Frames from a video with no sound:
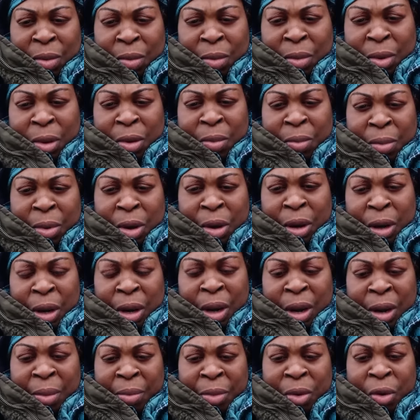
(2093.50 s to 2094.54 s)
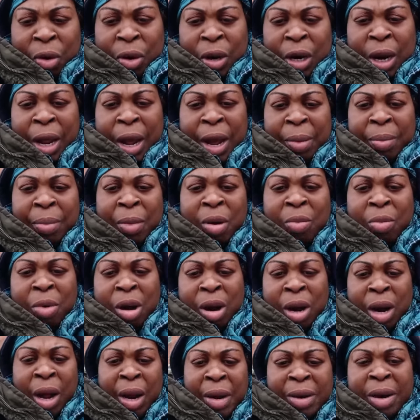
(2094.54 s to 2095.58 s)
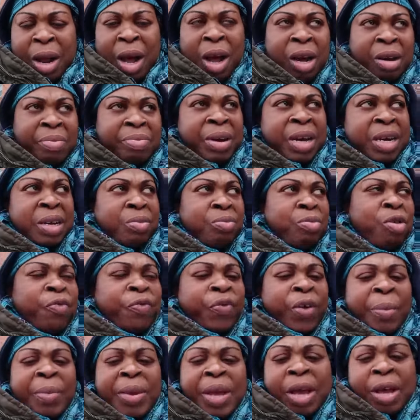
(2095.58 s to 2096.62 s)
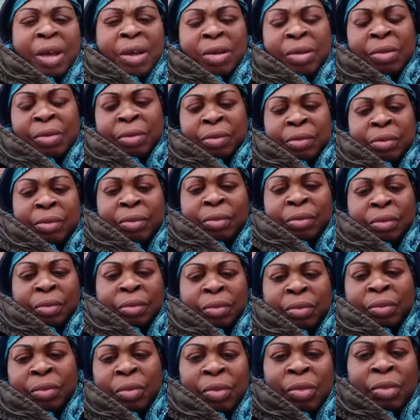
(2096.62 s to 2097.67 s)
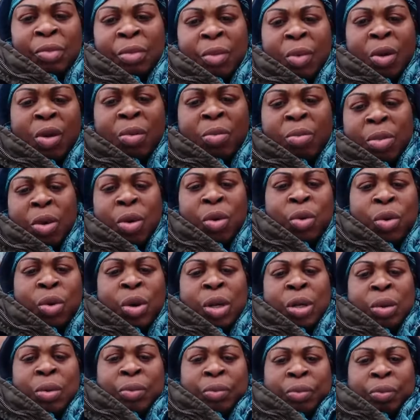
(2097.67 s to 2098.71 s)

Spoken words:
Bumbo clot, more like bumbo clot dog bed. Move from here. Bumbo wall.